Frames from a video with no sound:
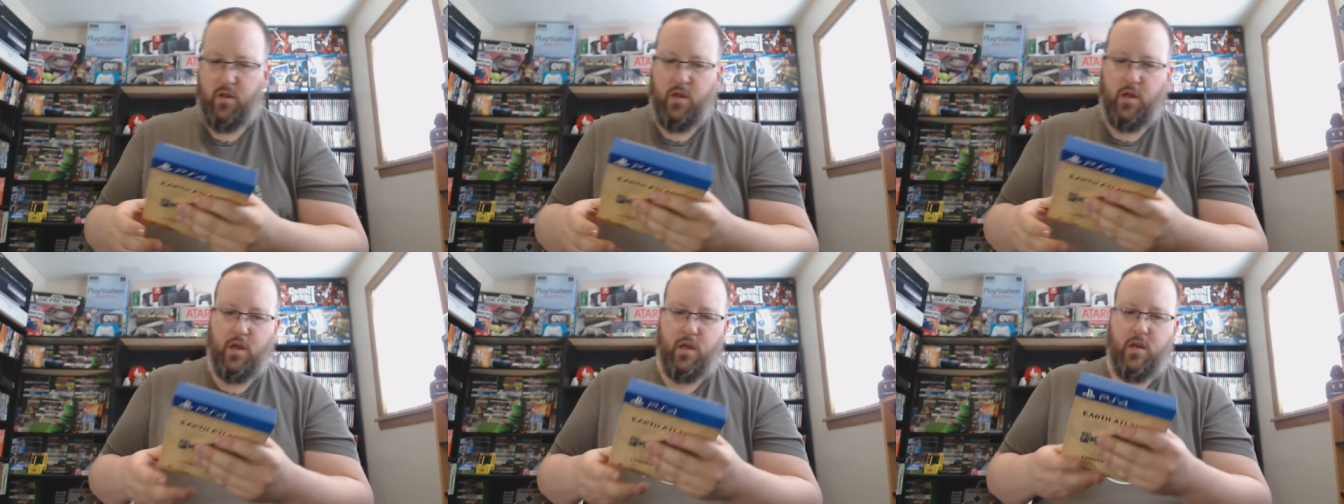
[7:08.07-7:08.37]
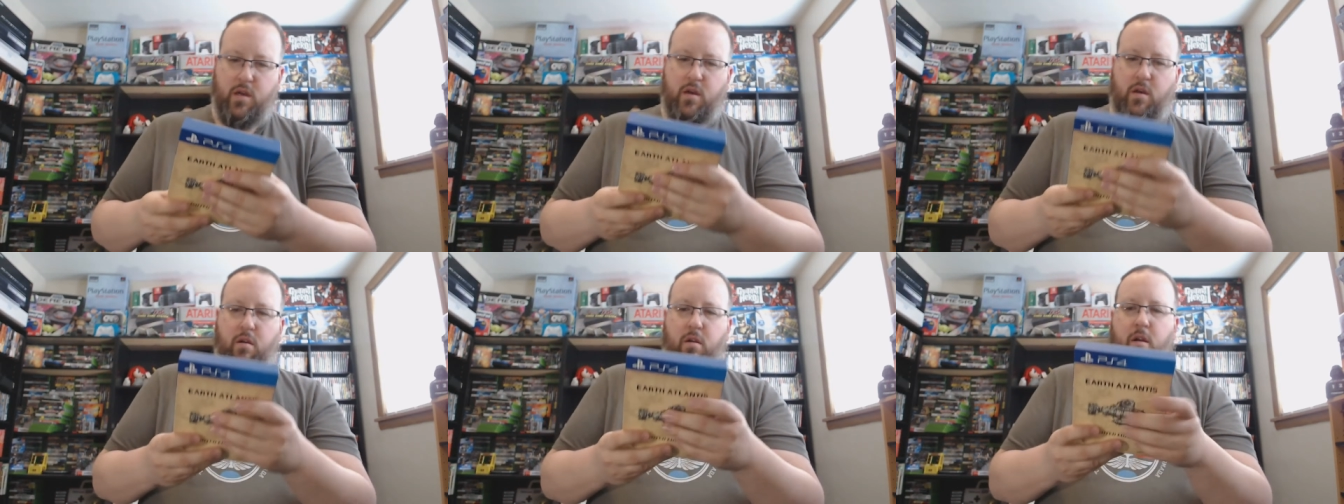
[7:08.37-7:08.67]

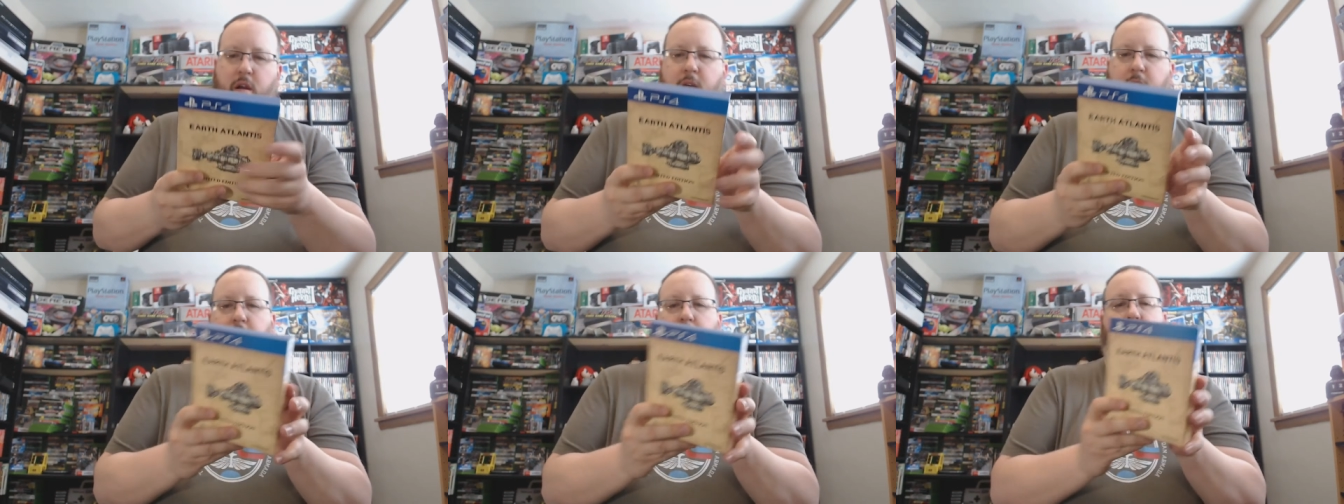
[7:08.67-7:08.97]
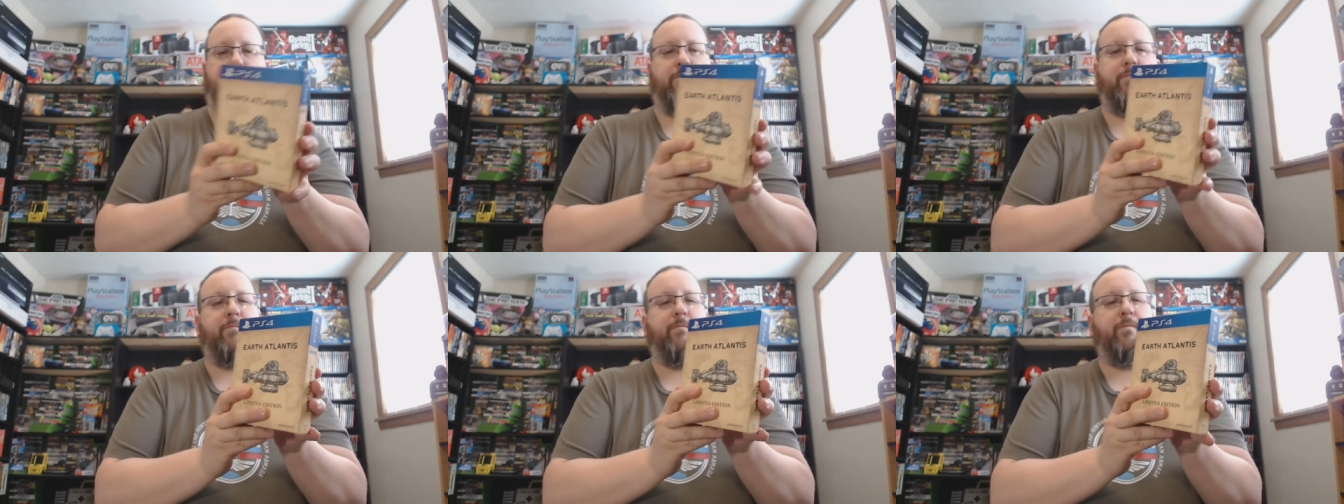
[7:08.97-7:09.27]
Alright.
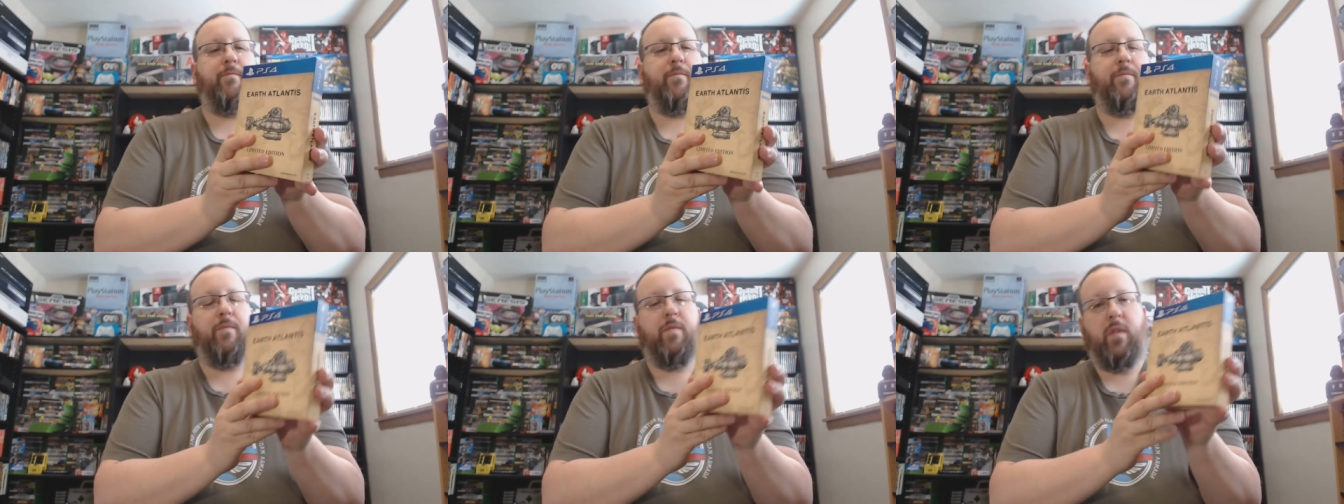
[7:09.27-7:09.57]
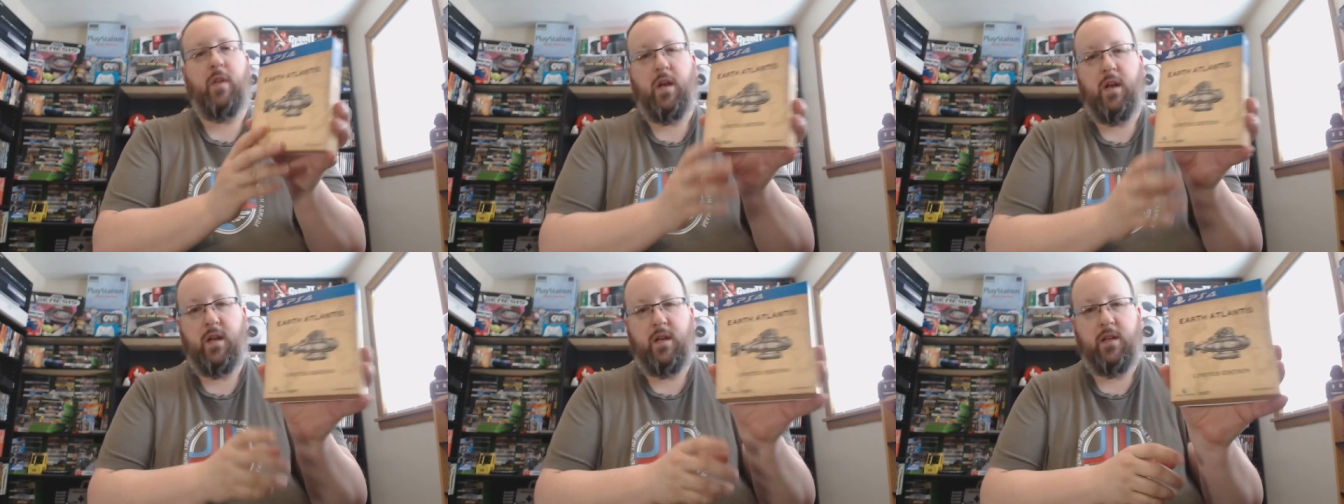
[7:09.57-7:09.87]

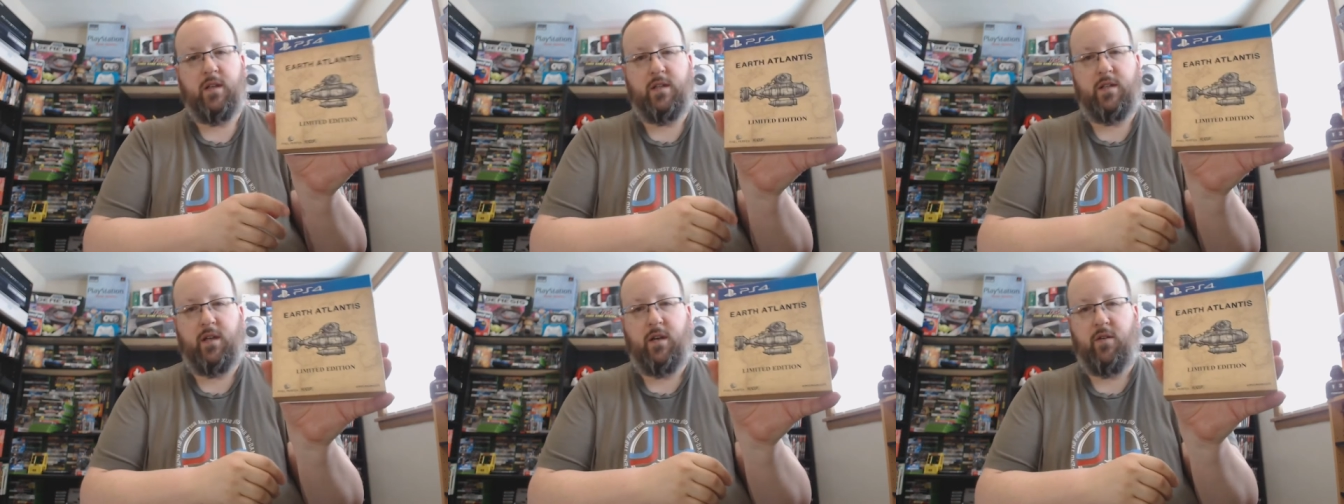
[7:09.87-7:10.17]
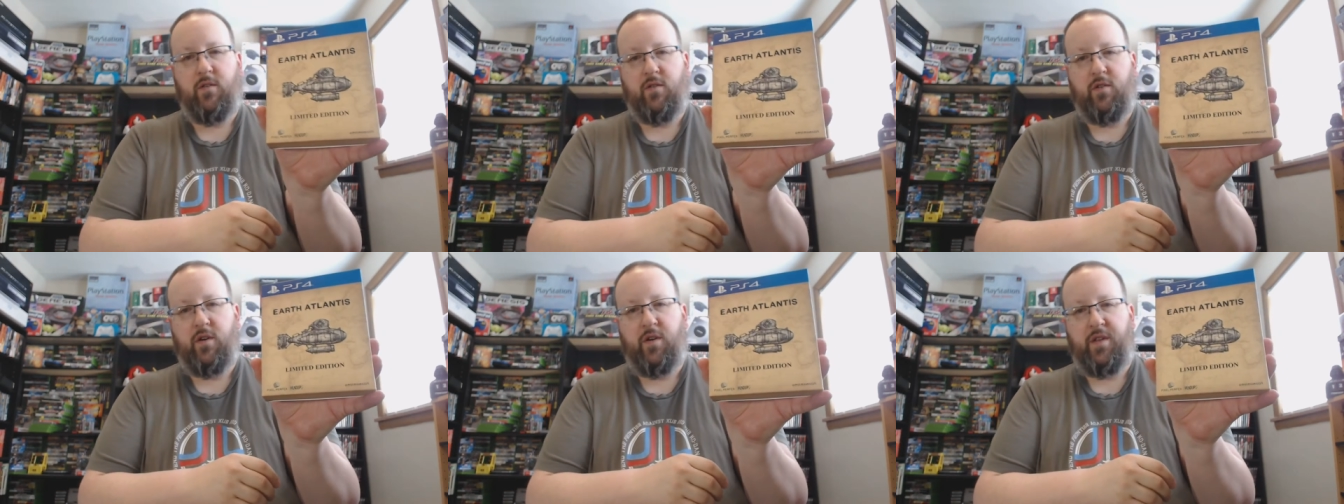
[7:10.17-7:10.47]

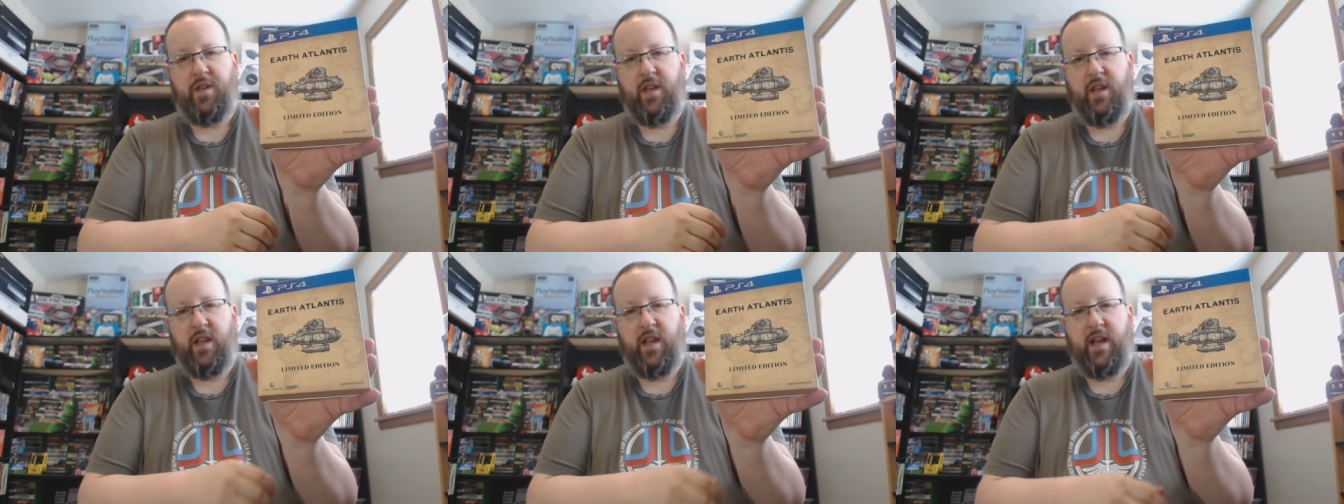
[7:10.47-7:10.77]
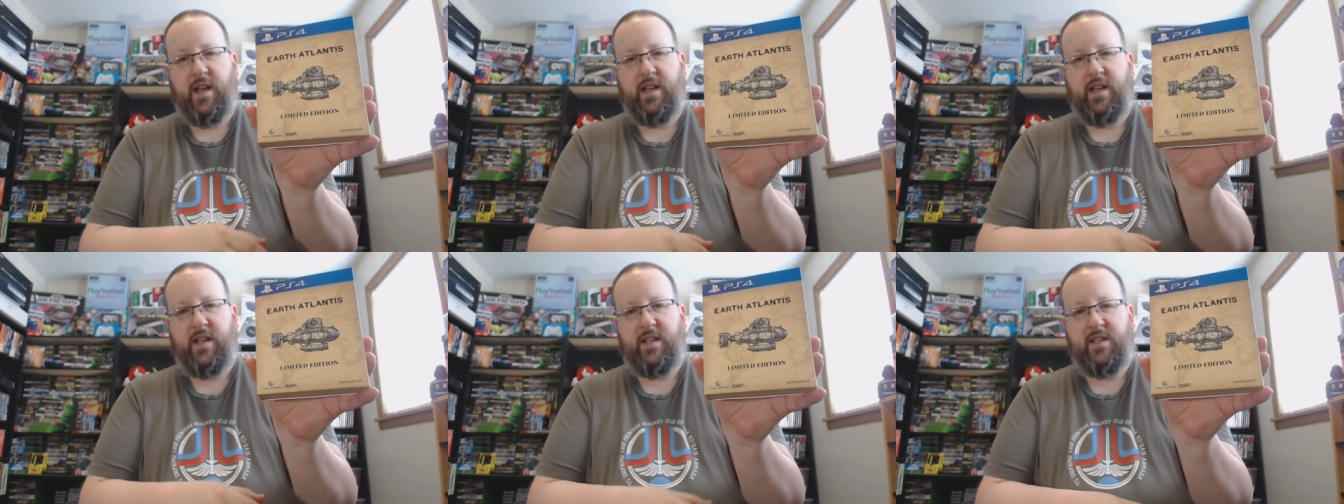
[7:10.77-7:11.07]
So, Earth
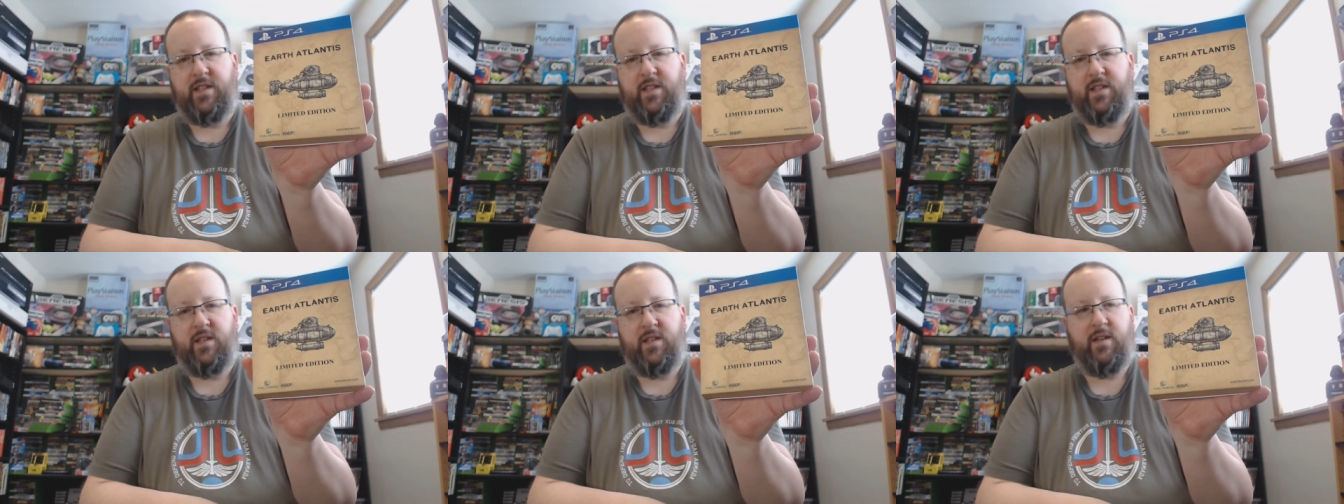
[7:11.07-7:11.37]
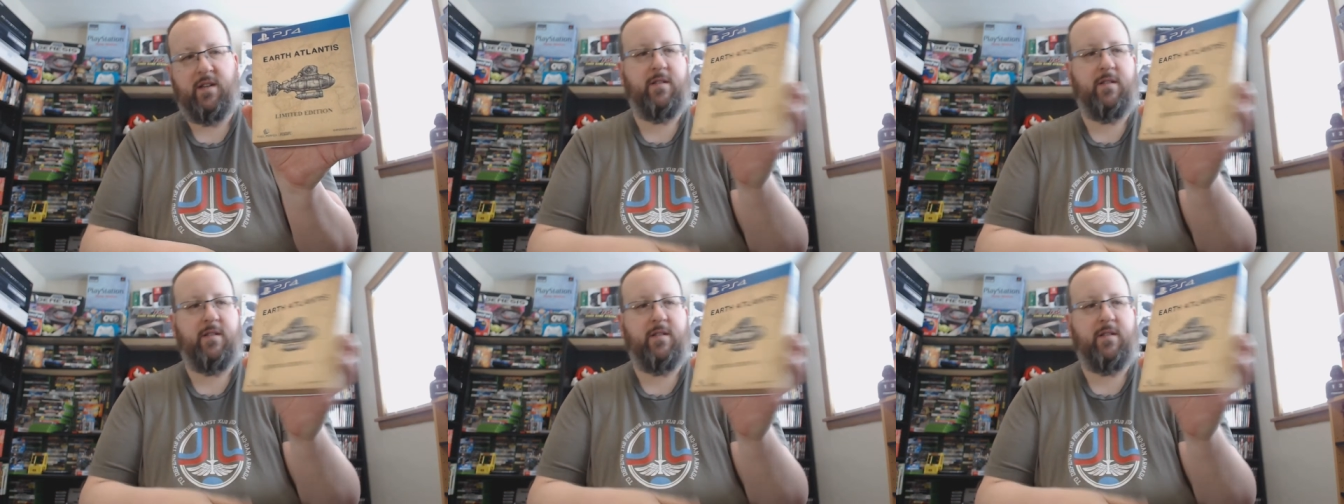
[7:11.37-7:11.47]
Atlantis.